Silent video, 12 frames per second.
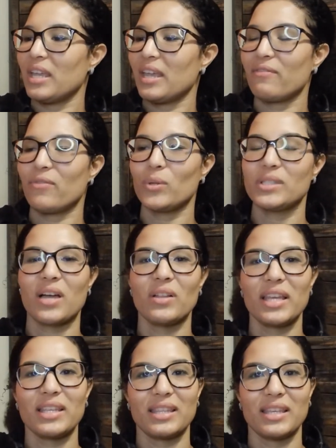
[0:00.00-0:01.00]
It folds out
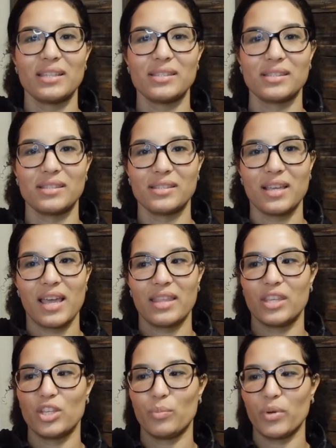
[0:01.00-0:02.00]
like this,
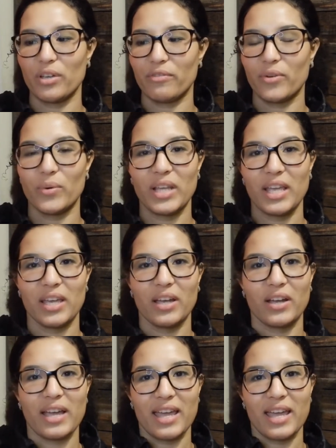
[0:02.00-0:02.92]
and then you put your phone here,